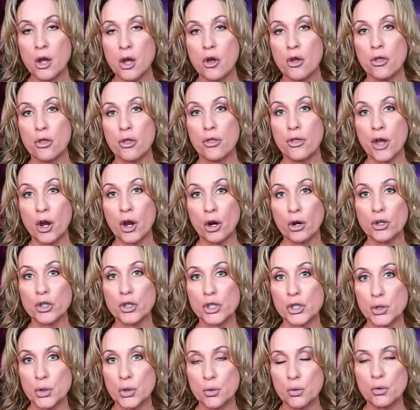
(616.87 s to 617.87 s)
Their
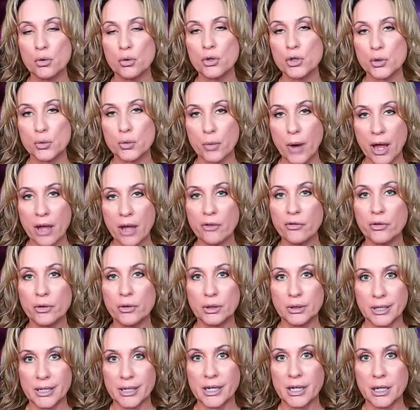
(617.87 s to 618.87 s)
school's
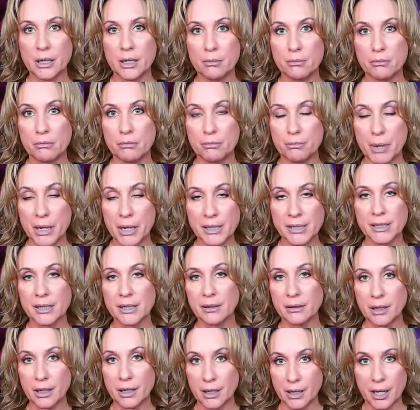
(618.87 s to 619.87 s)
rifle team
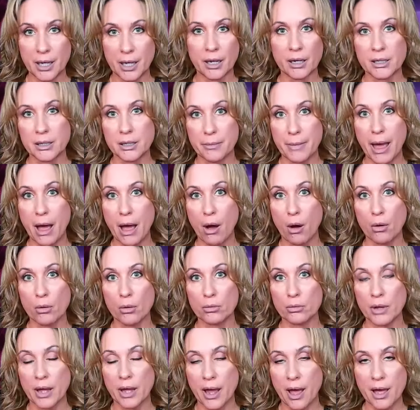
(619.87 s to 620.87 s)
basically kicked him out.
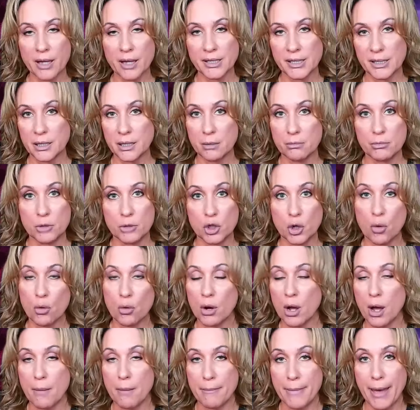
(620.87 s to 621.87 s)
They asked him,
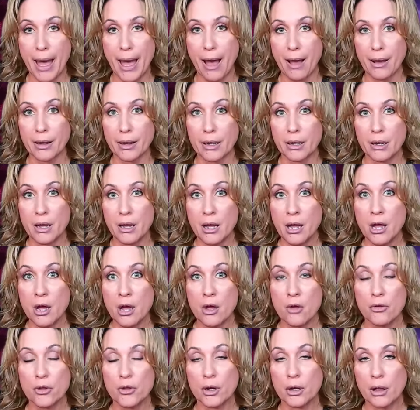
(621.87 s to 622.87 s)
don't come back.
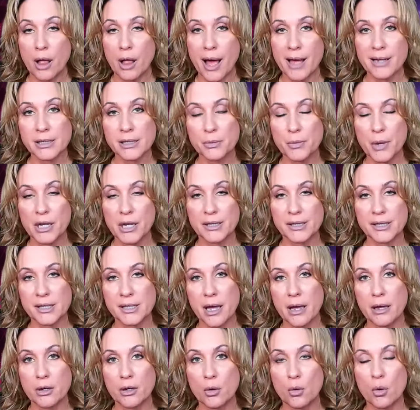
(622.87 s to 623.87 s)
The classmate
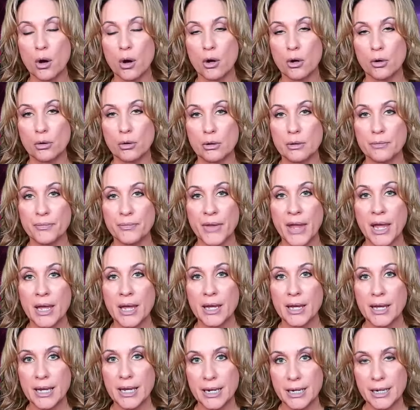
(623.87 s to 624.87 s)
said, quote,
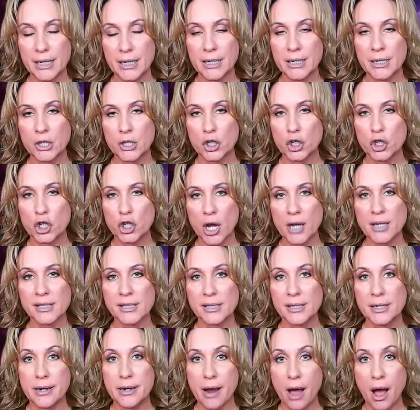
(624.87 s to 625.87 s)
he didn't
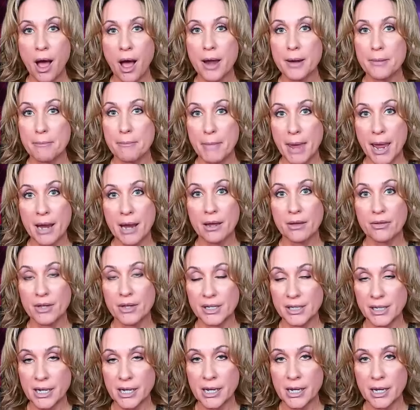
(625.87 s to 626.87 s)
just not make the
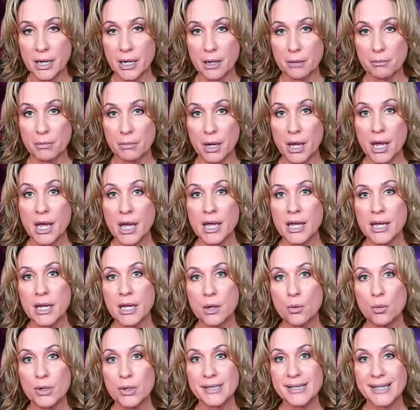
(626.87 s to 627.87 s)
team.
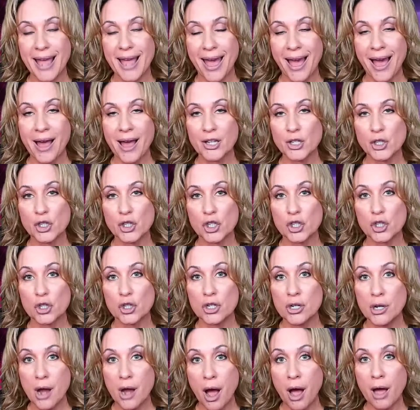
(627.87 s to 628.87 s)
He was asked
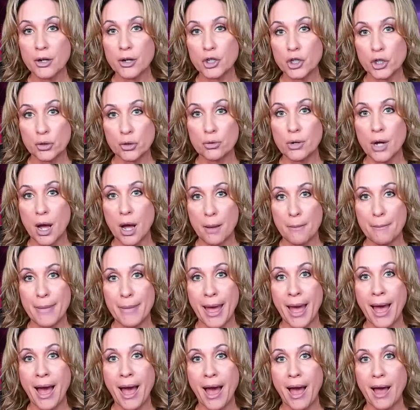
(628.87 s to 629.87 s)
not to come
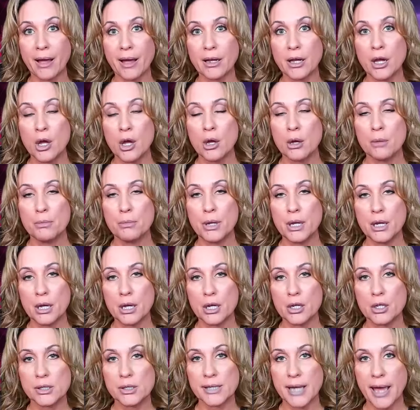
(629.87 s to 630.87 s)
back
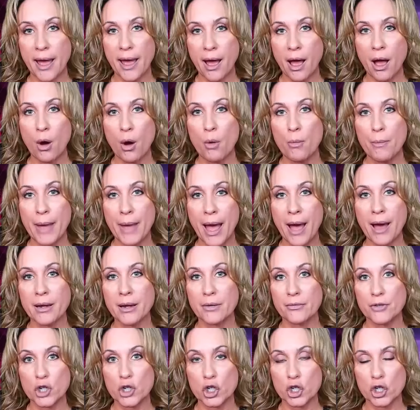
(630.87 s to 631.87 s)
because how bad
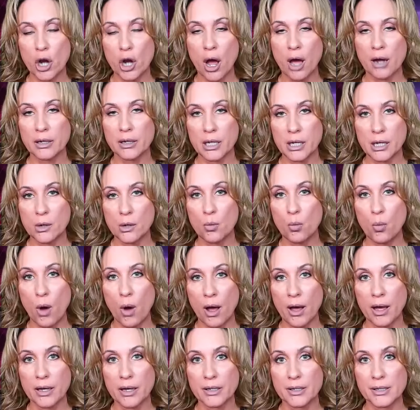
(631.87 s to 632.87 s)
of a shot he
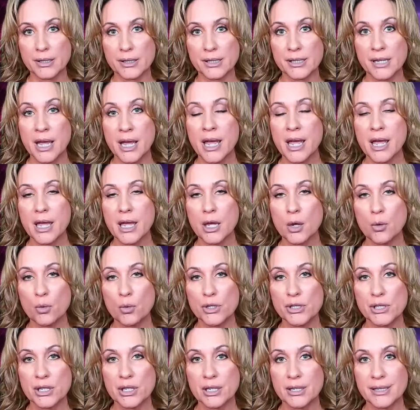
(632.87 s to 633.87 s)
was. It
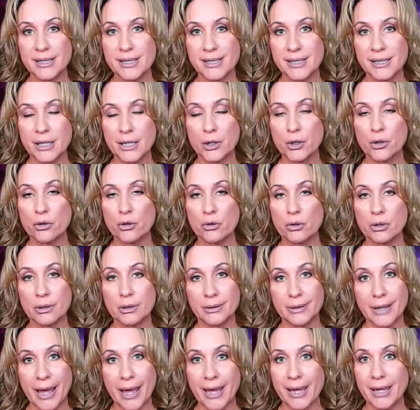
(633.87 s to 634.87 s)
was considered
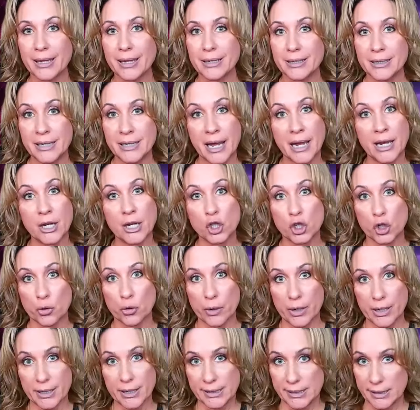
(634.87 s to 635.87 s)
like
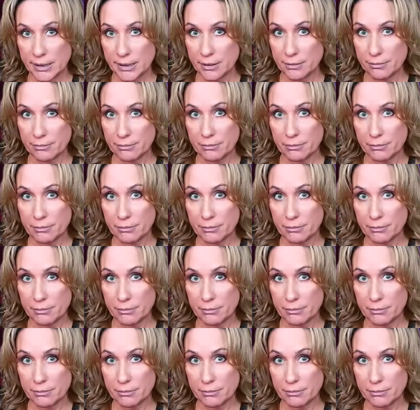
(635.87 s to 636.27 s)
dangerous.